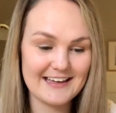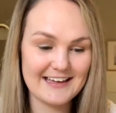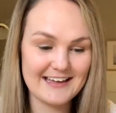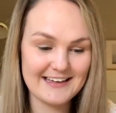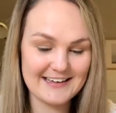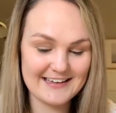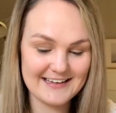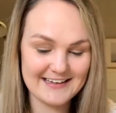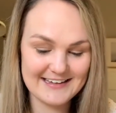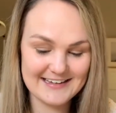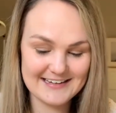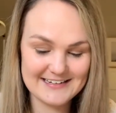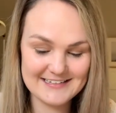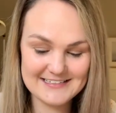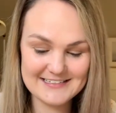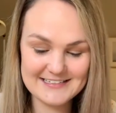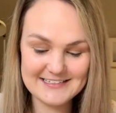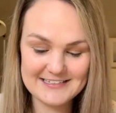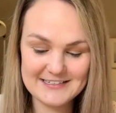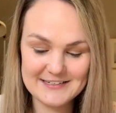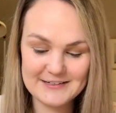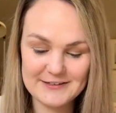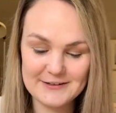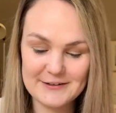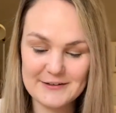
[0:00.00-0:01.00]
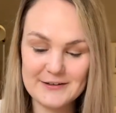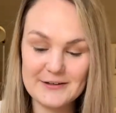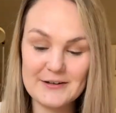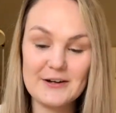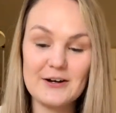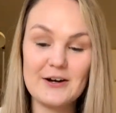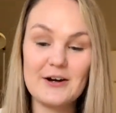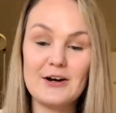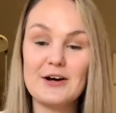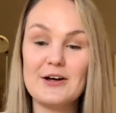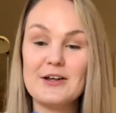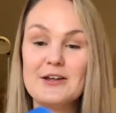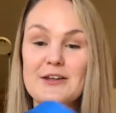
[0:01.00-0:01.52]
And
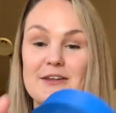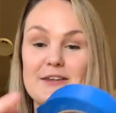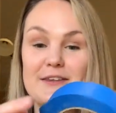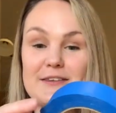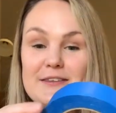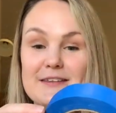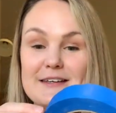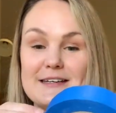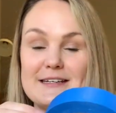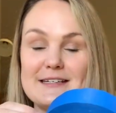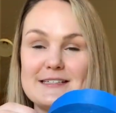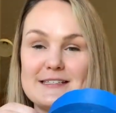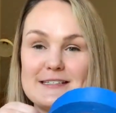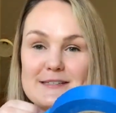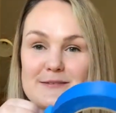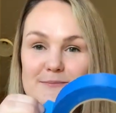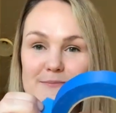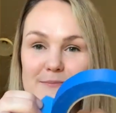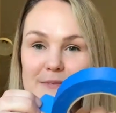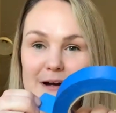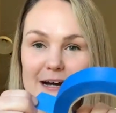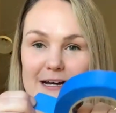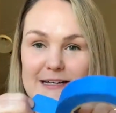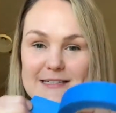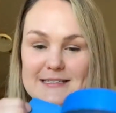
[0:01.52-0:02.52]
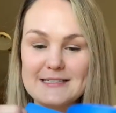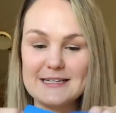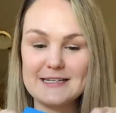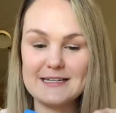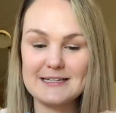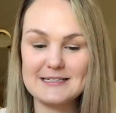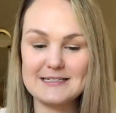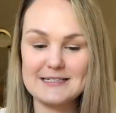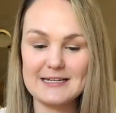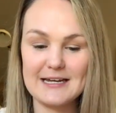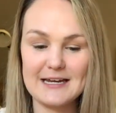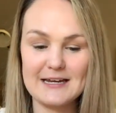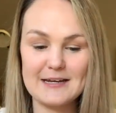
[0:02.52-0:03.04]
on this masking
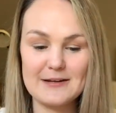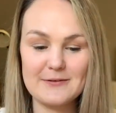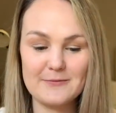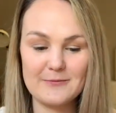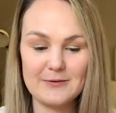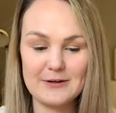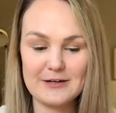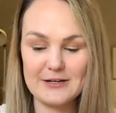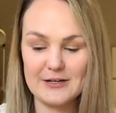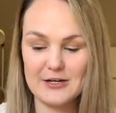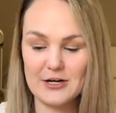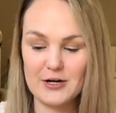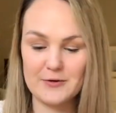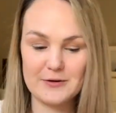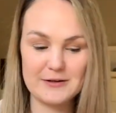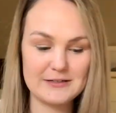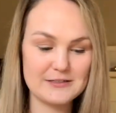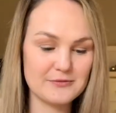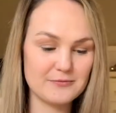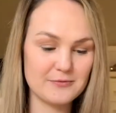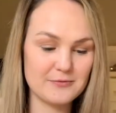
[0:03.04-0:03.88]
tape, we're going